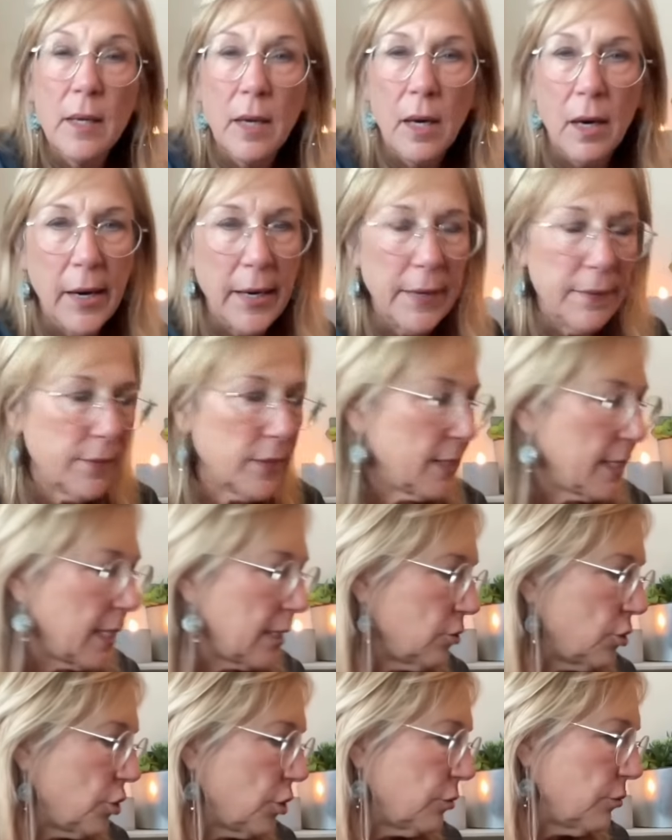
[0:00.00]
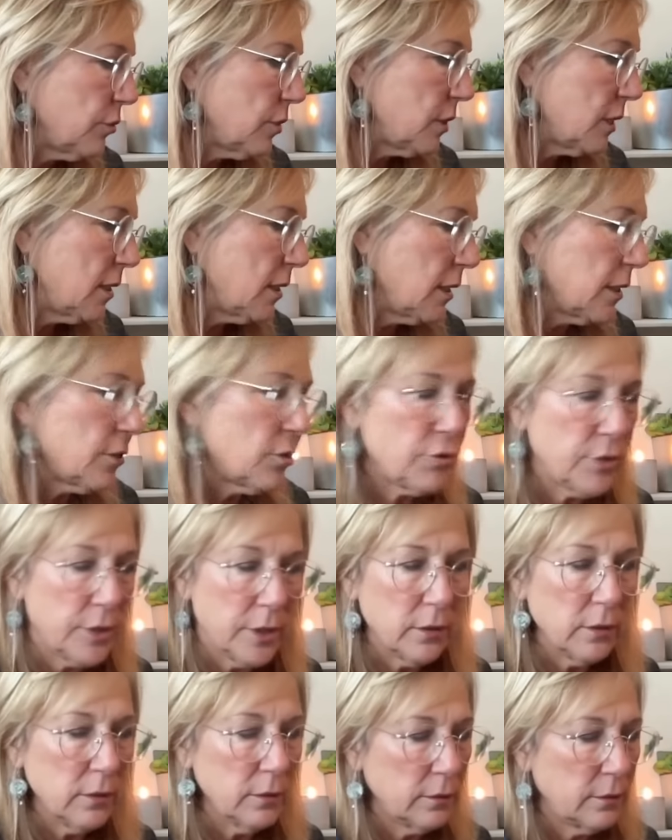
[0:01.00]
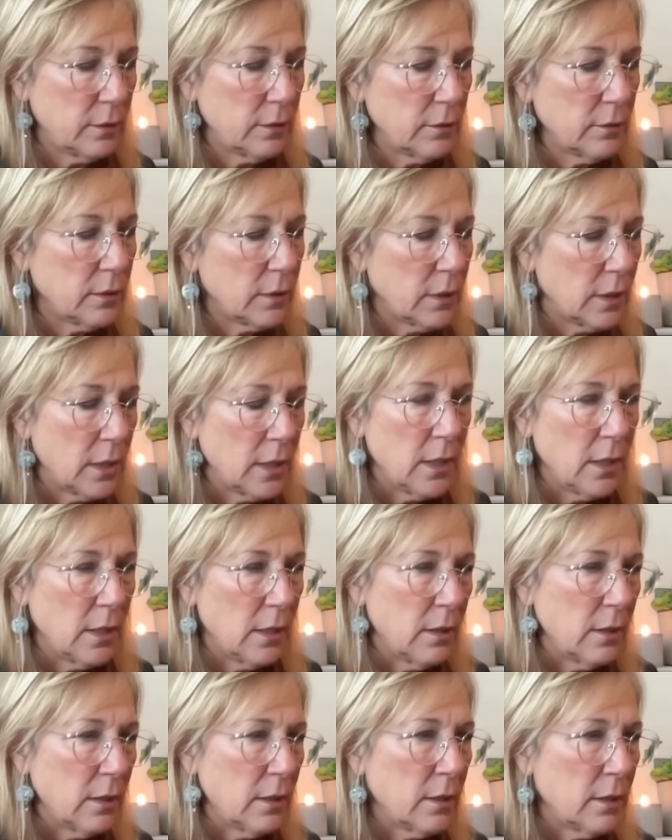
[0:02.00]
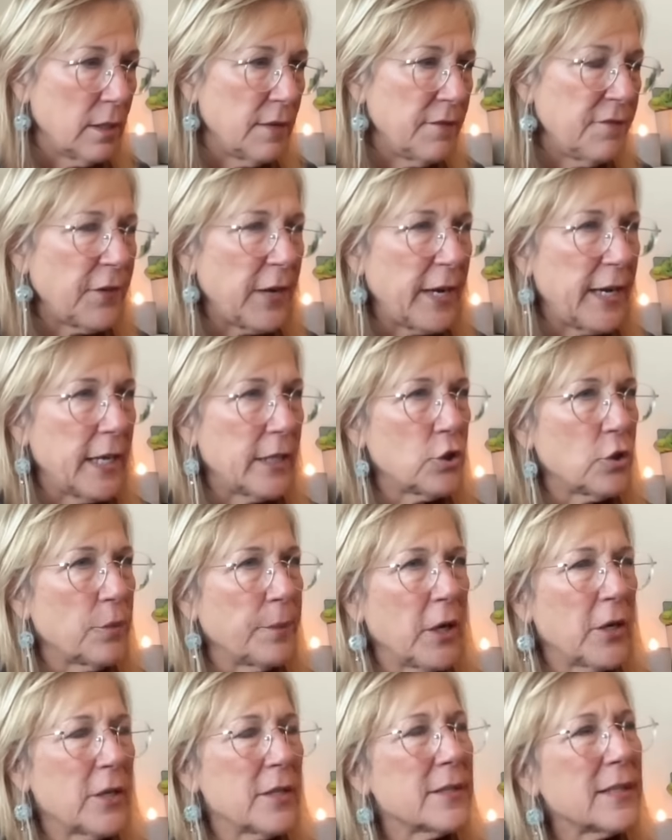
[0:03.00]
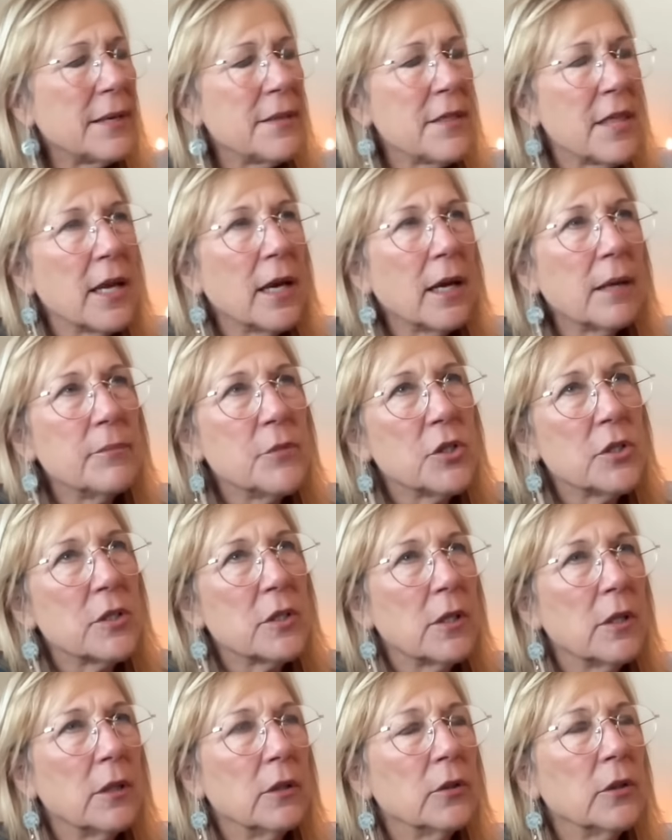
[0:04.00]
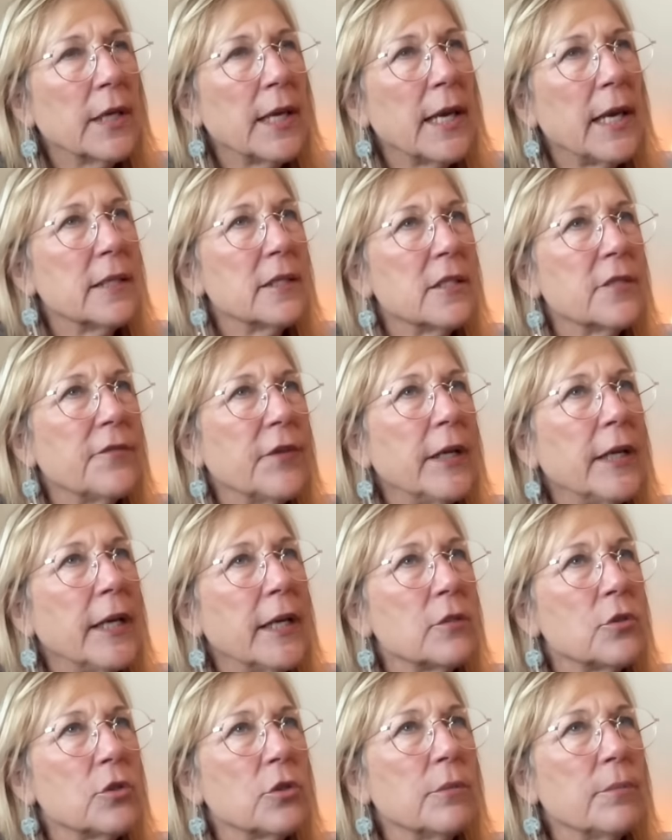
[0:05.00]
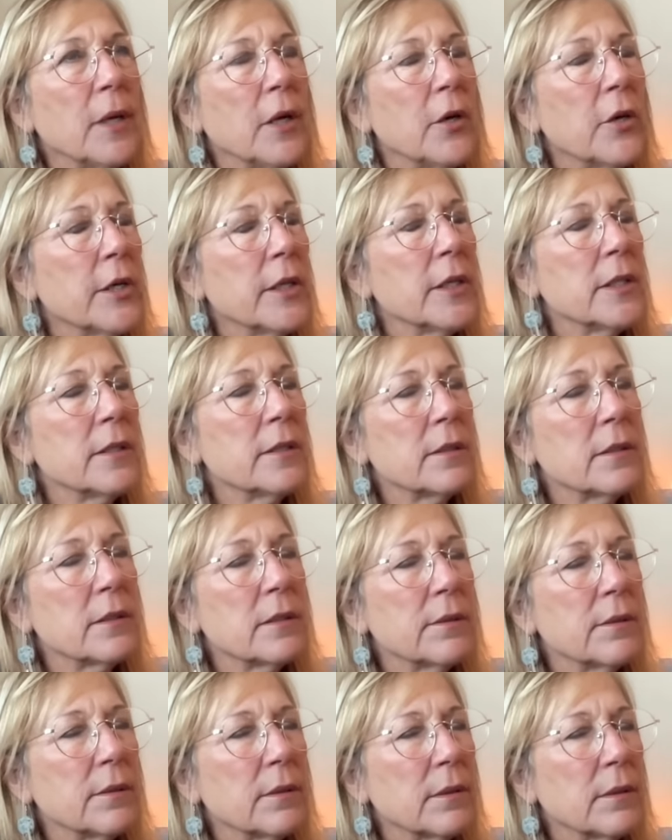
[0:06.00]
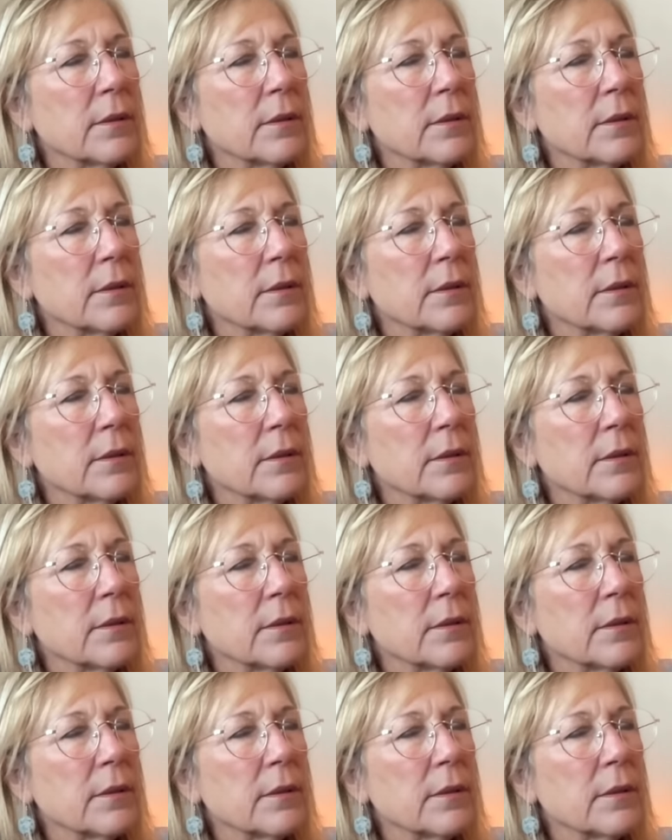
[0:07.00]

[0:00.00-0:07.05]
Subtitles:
right, the Dow Jones Industrial and Financial Markets. I think I'm just going to look at as Financial Markets.